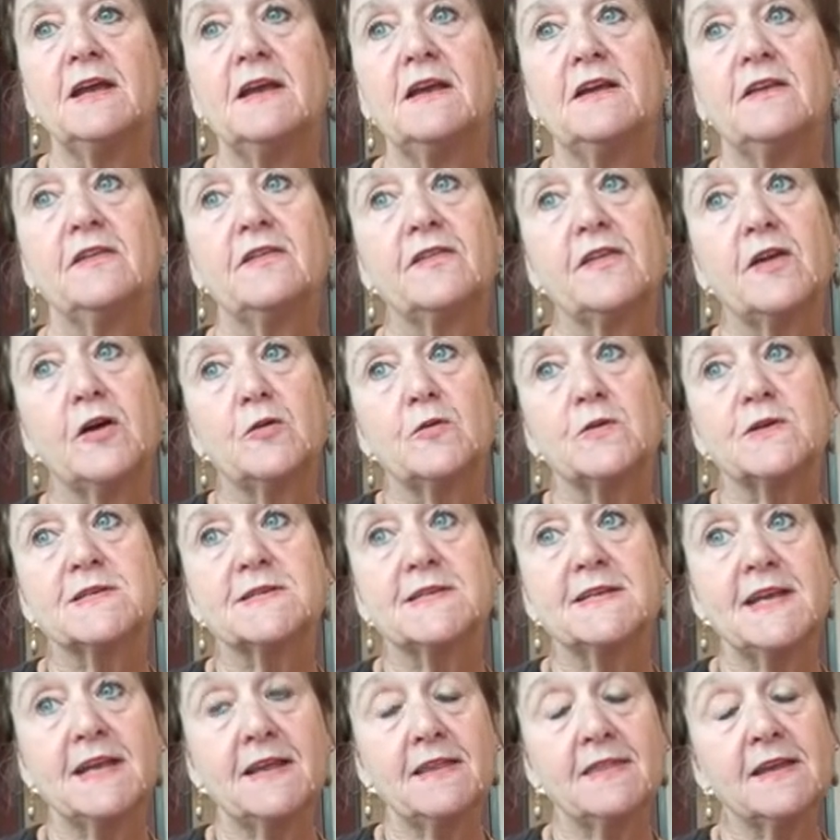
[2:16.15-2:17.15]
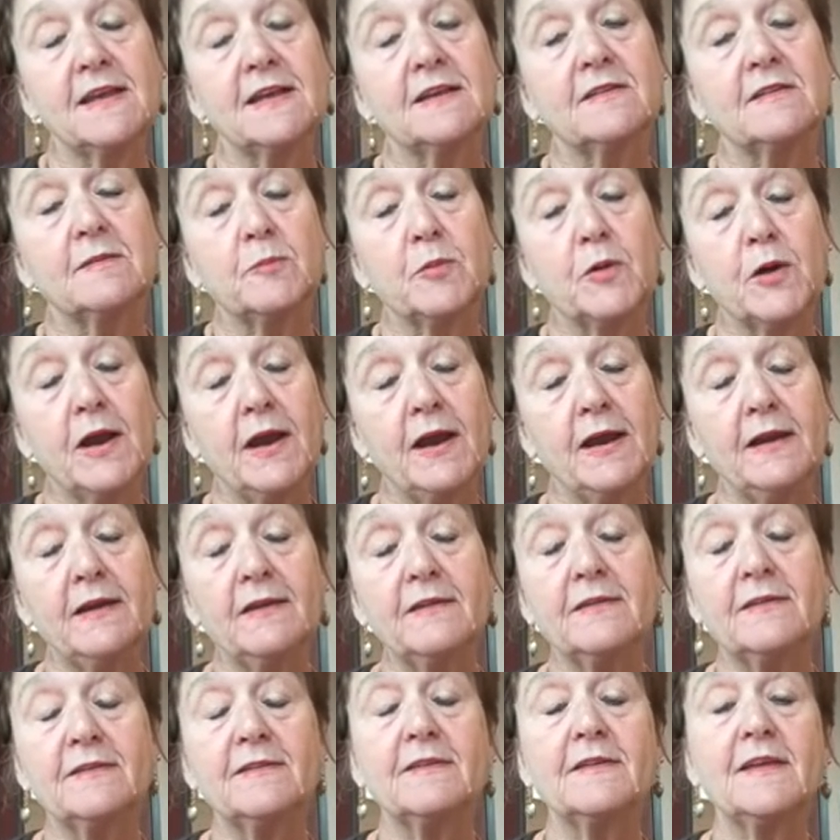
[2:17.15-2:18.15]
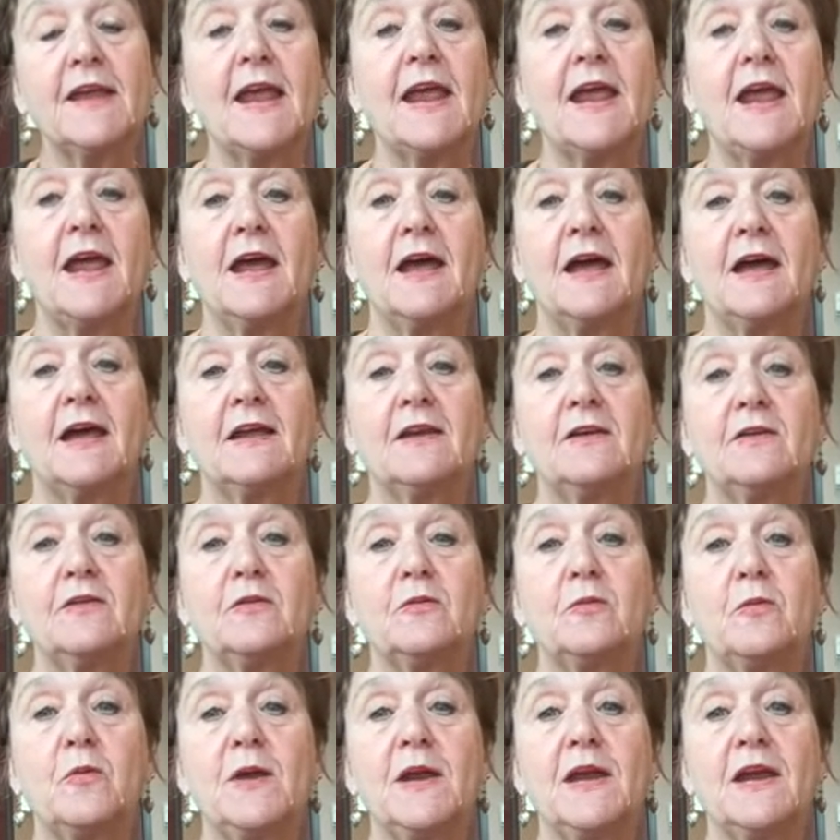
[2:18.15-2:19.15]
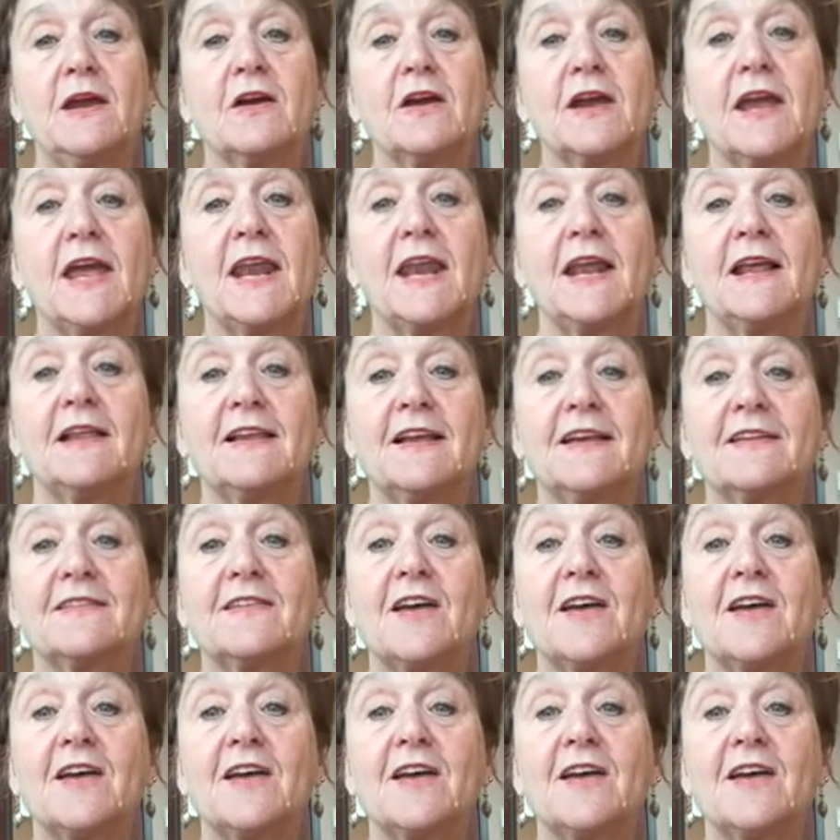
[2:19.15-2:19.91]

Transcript: So we're seeing things appraise and we are getting less